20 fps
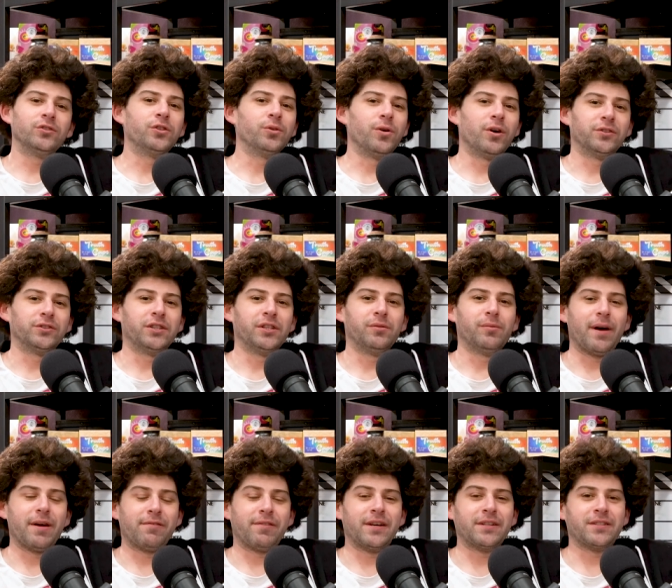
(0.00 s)
You won't see
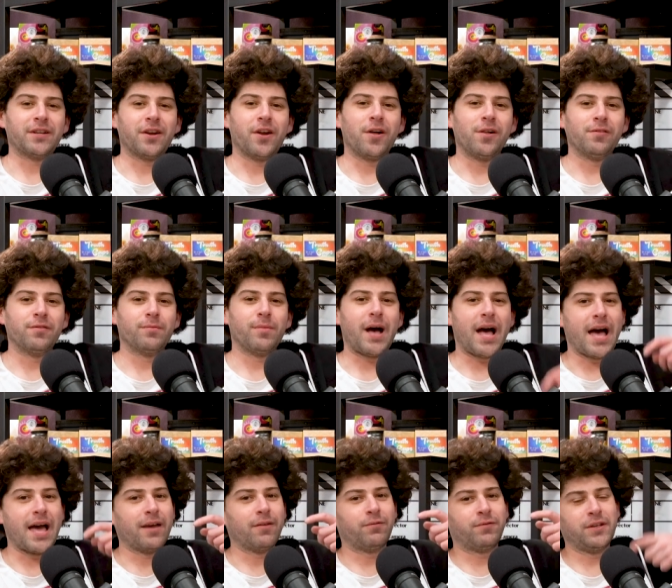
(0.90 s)
my face on all of them.
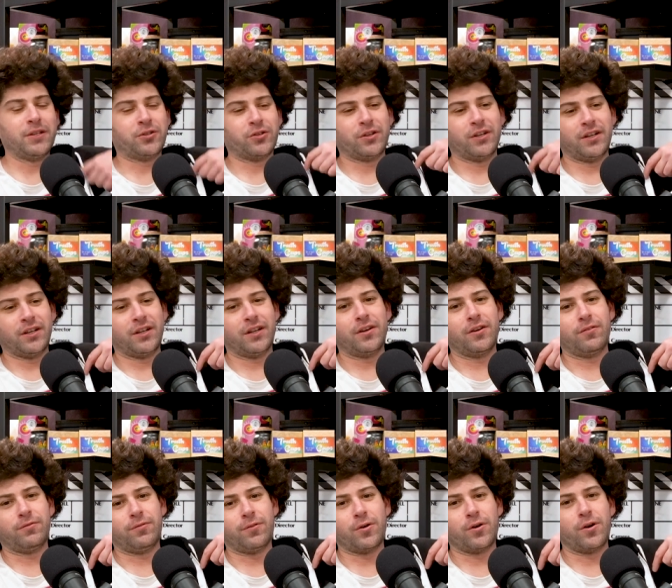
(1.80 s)
I am featuring
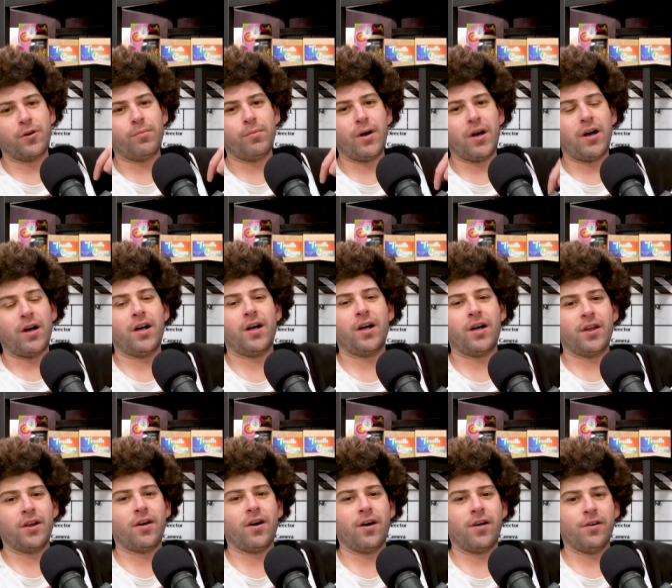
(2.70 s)
for him
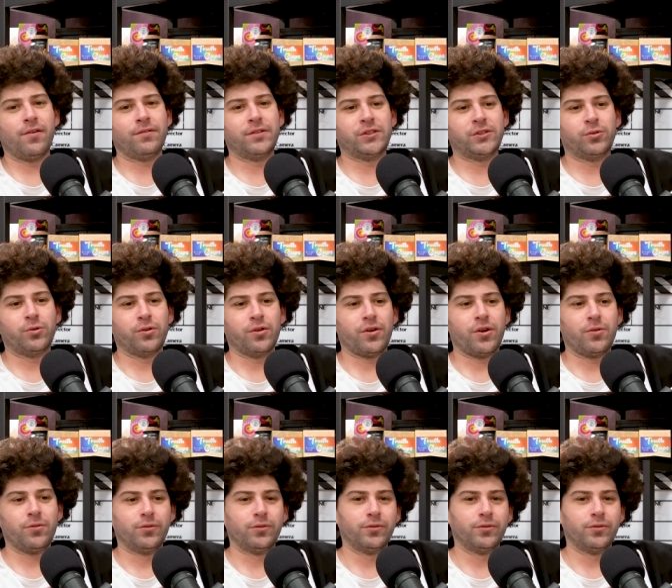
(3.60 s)
on all of his tour, though.